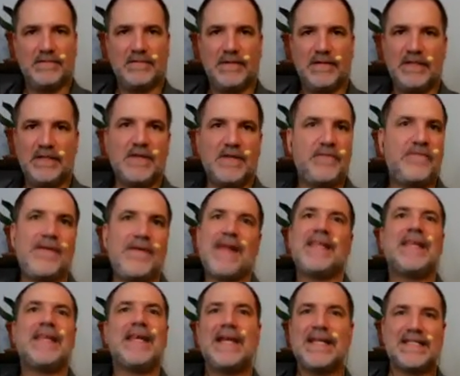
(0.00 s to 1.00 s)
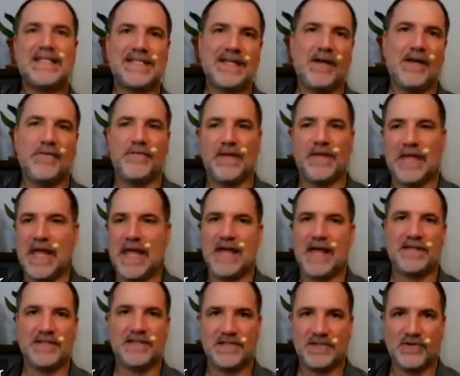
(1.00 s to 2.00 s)
defended itself
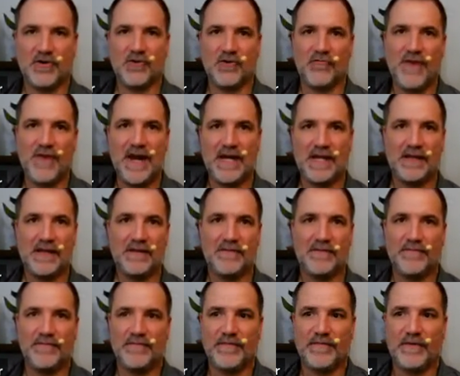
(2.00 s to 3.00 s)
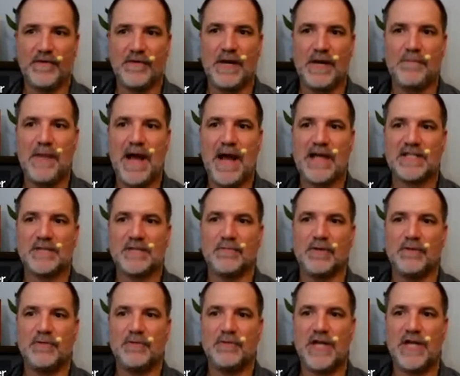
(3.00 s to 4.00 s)
against already, right? A
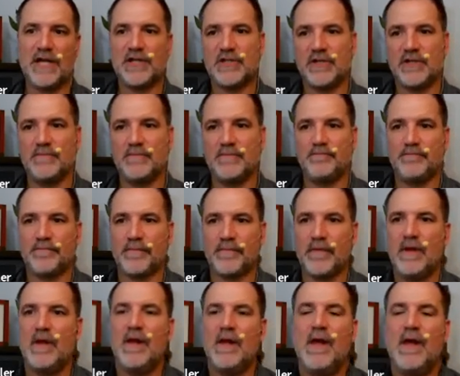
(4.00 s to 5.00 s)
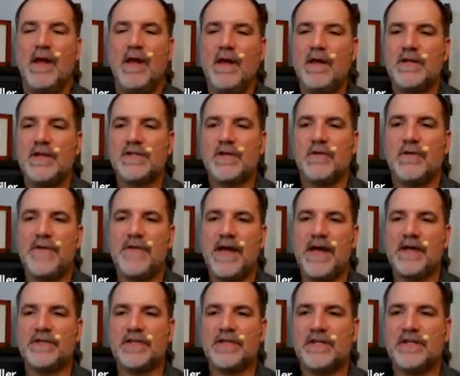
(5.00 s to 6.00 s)
possible objection. So
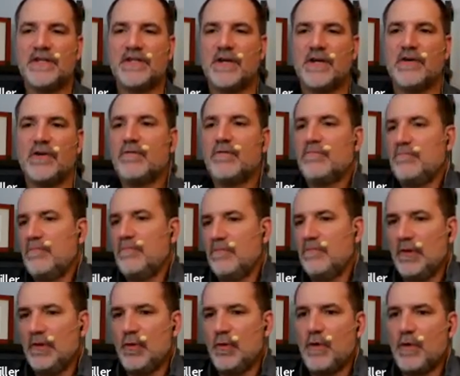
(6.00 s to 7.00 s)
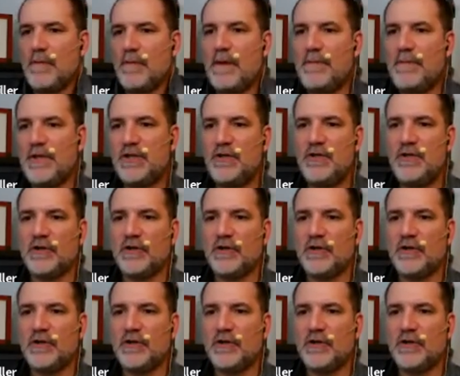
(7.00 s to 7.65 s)
fails to consider, Lenore might be too young to